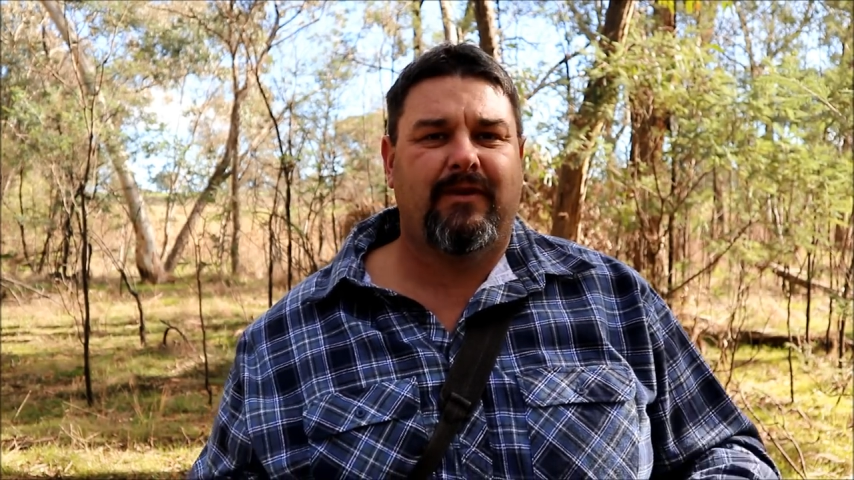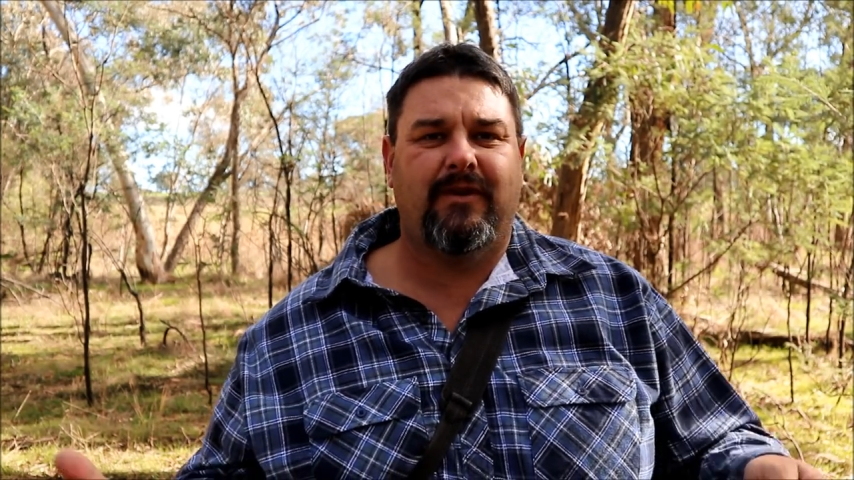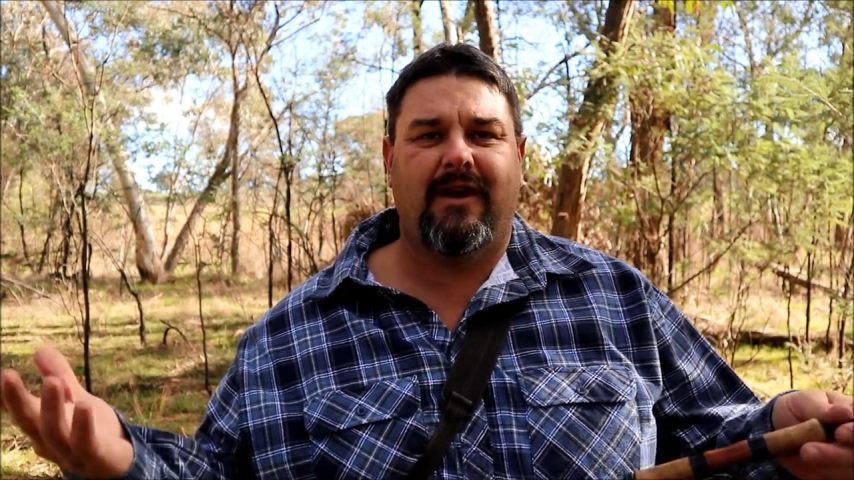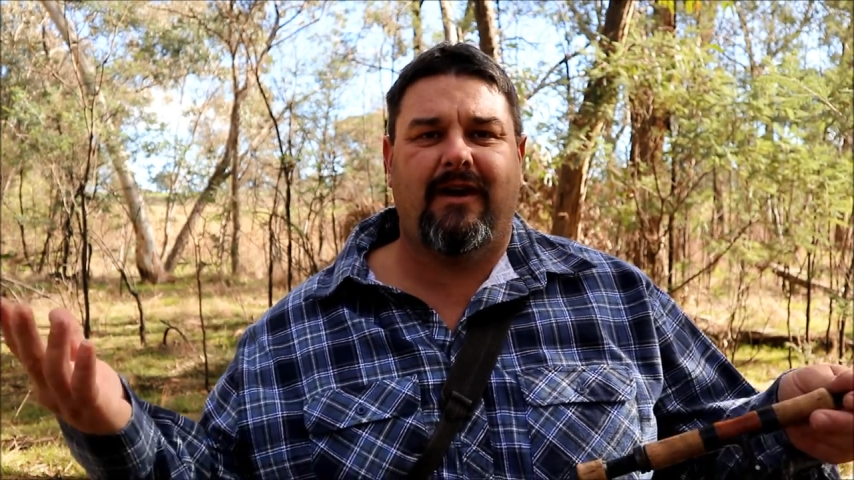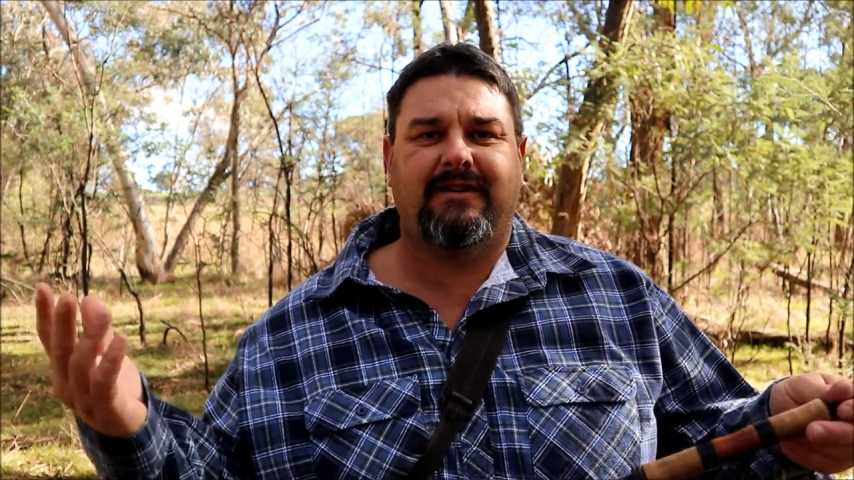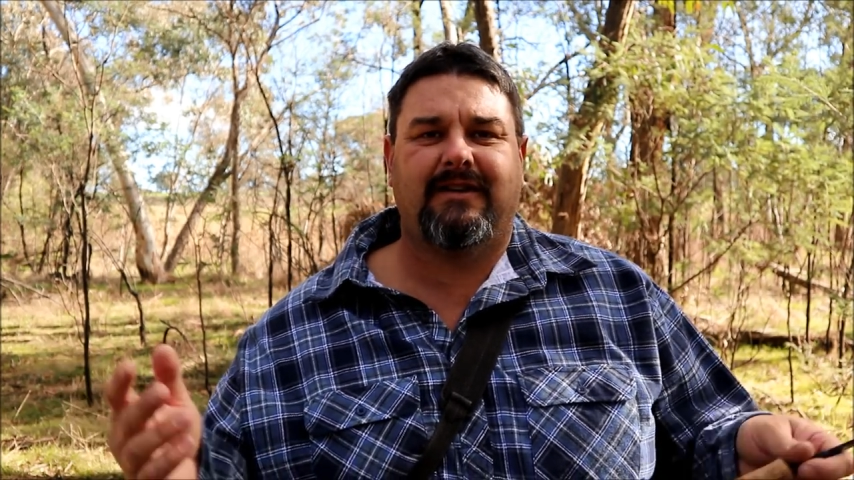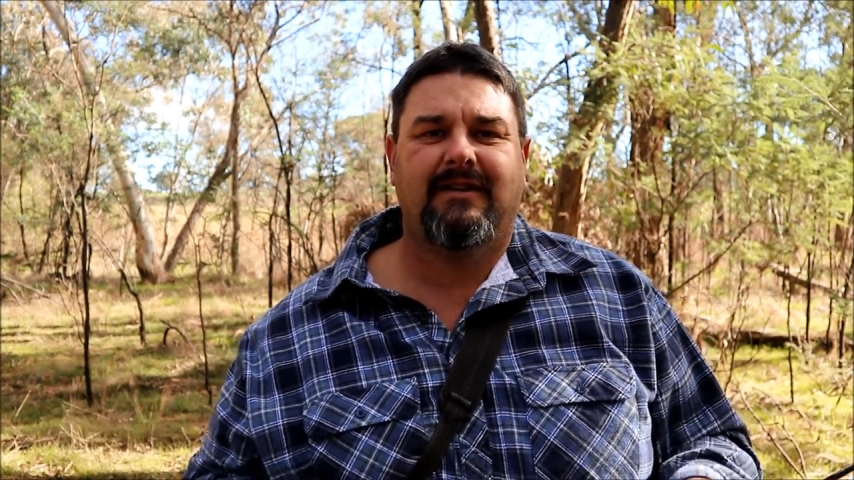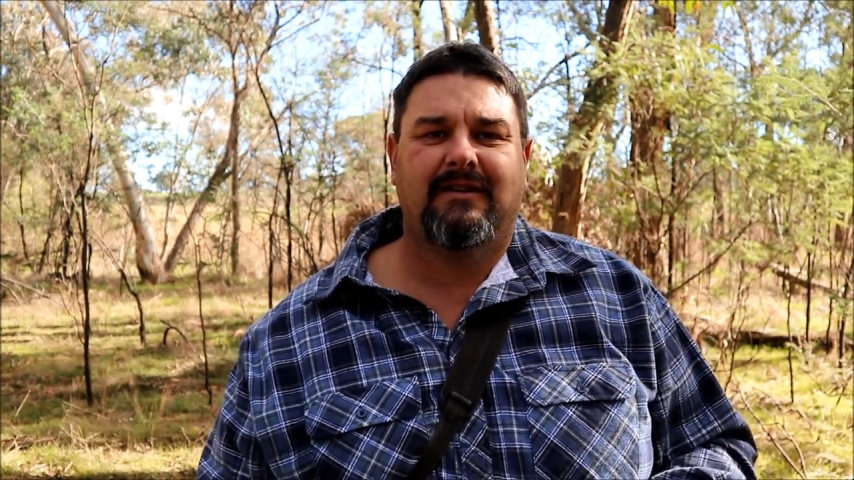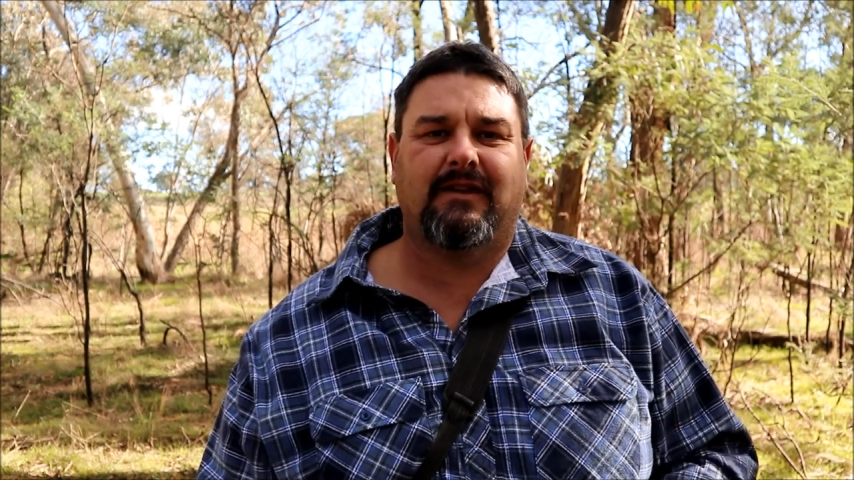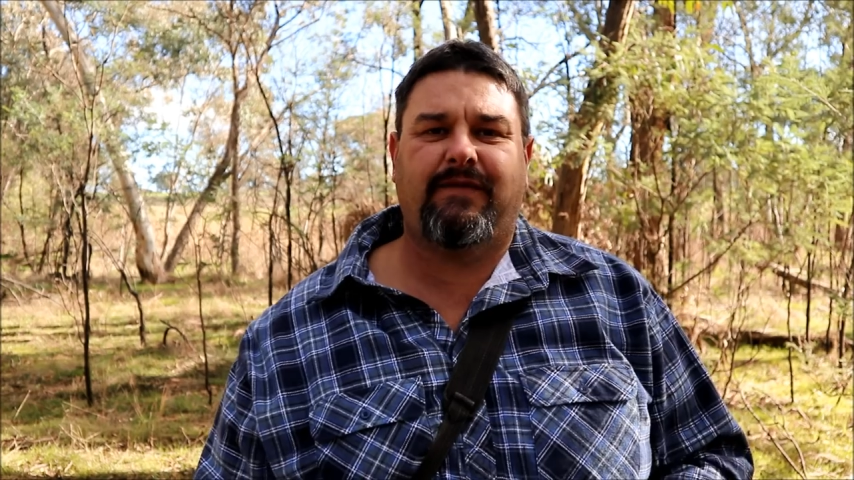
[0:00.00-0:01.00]
Who knows?
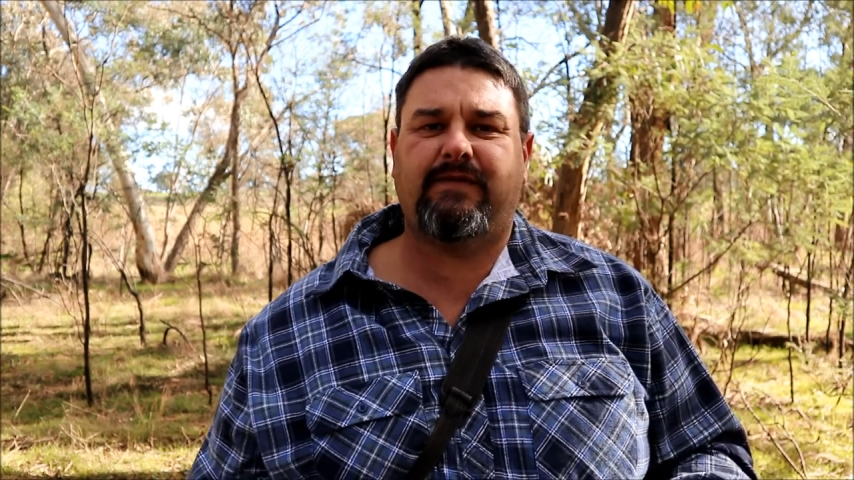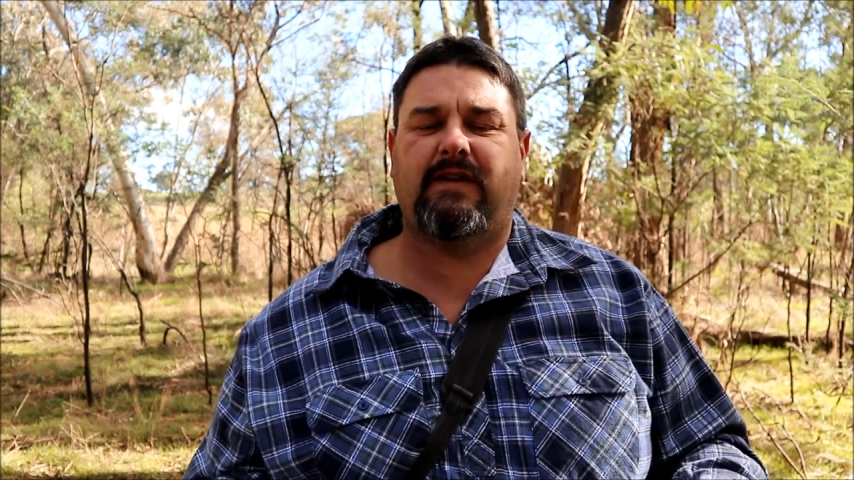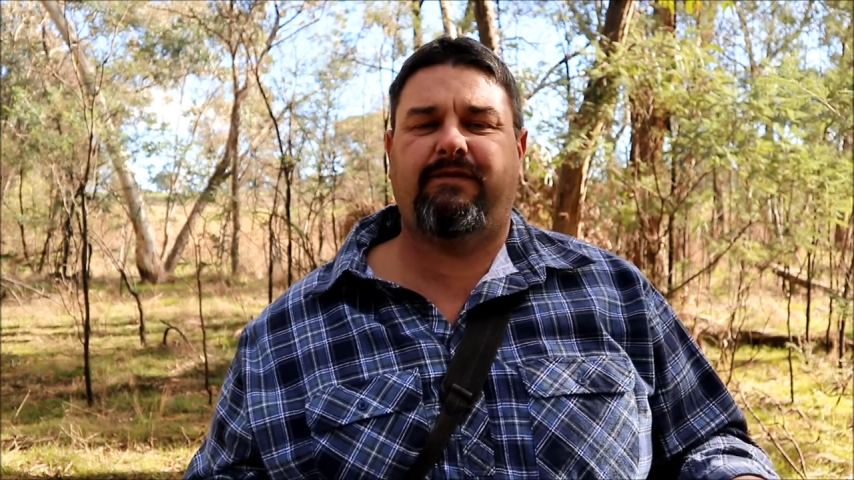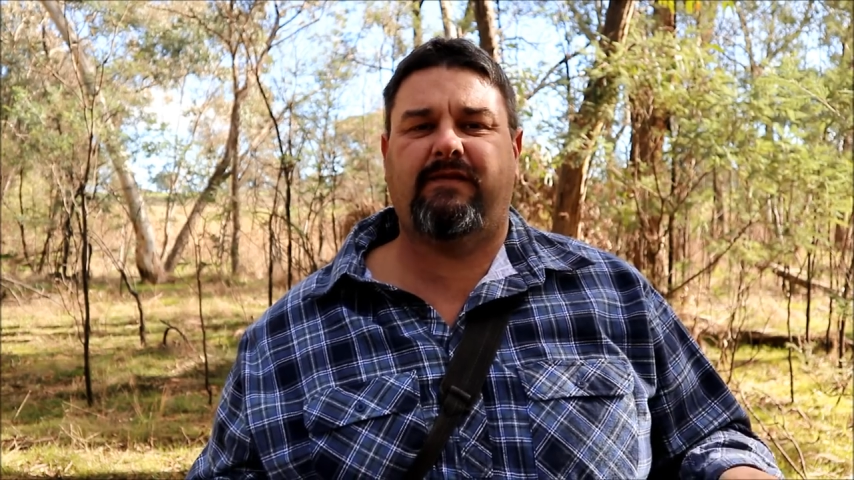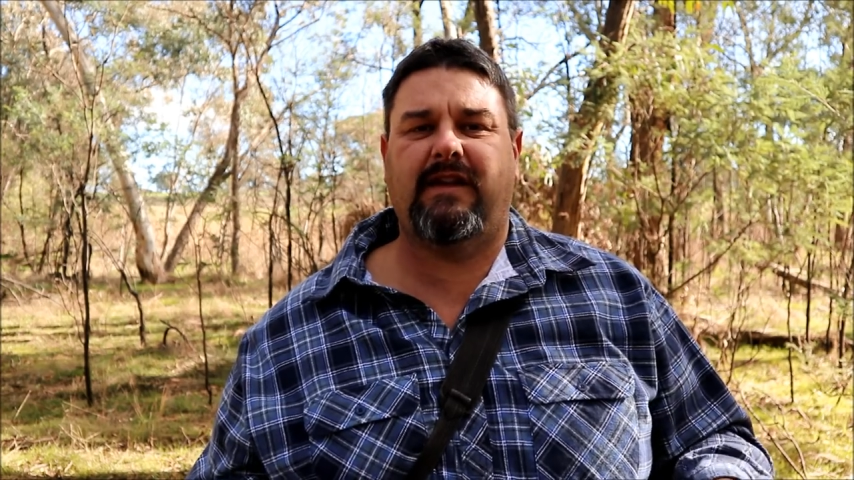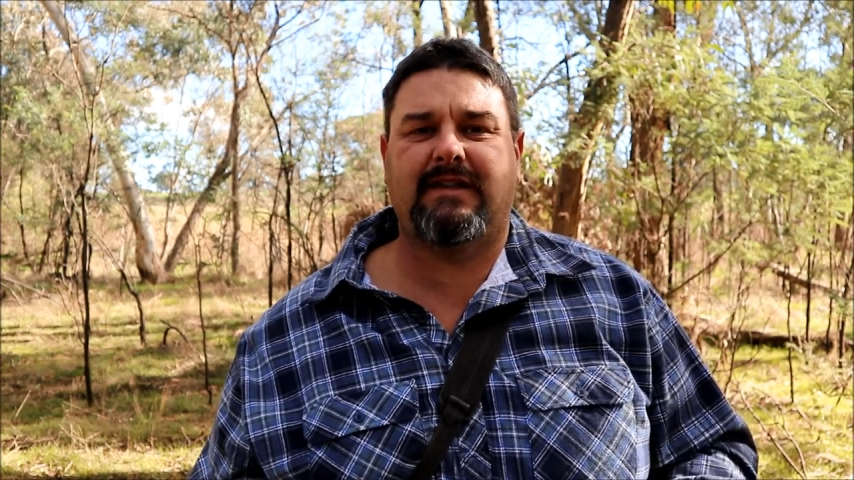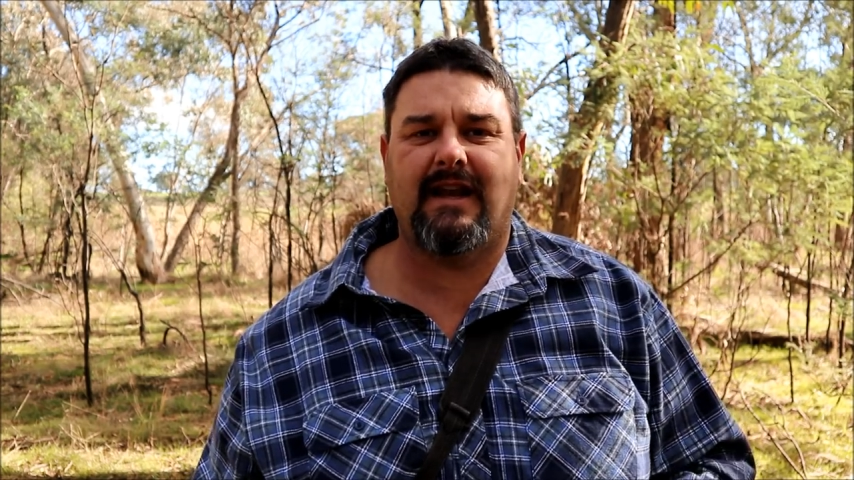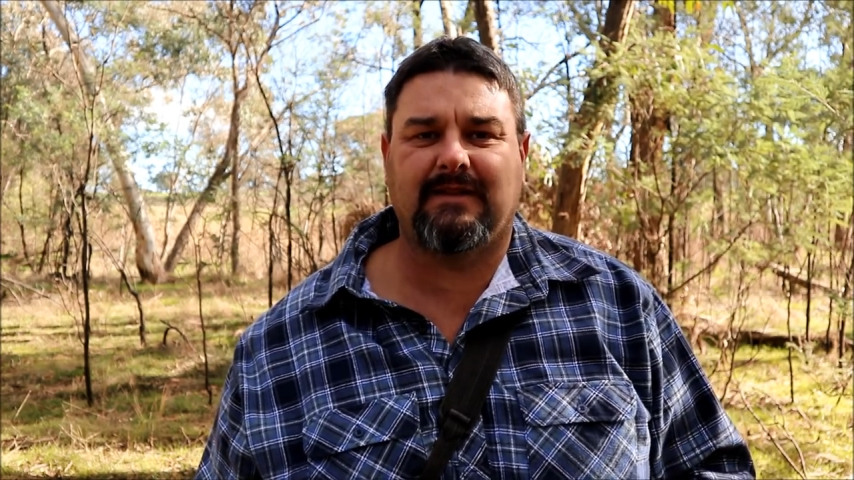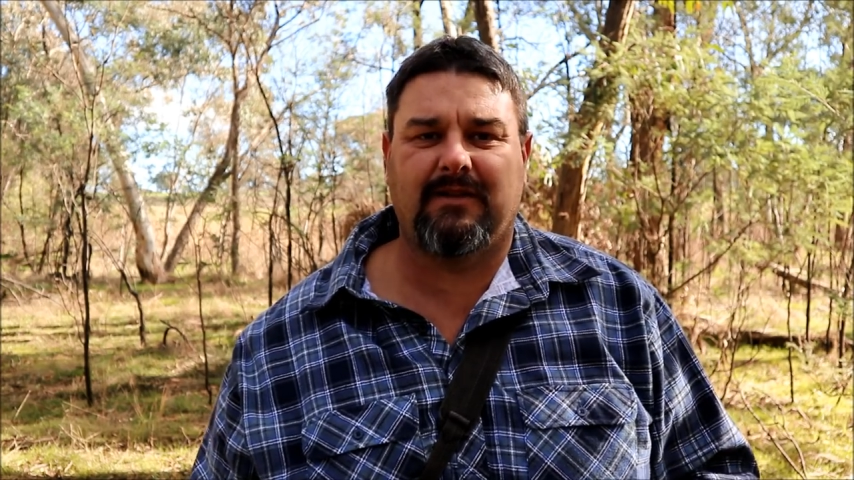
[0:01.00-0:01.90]
There's a 50-50 chance